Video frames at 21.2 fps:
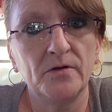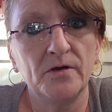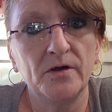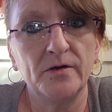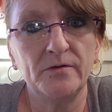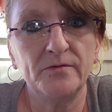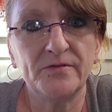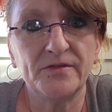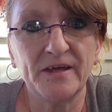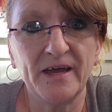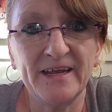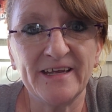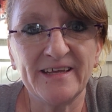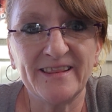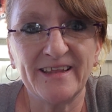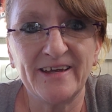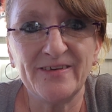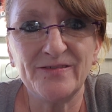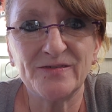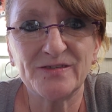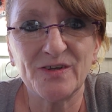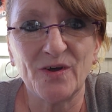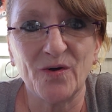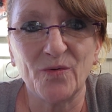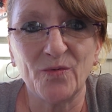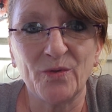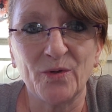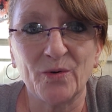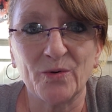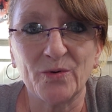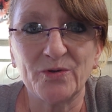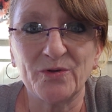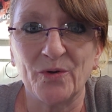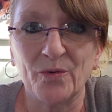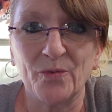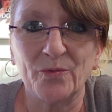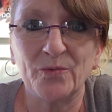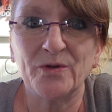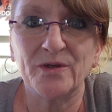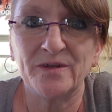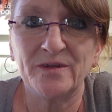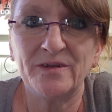who think they've sold their
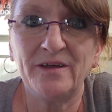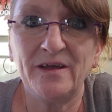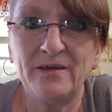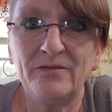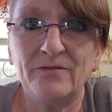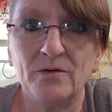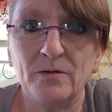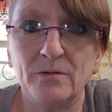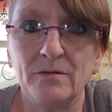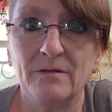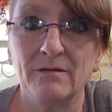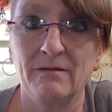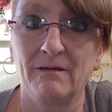soul to the devil.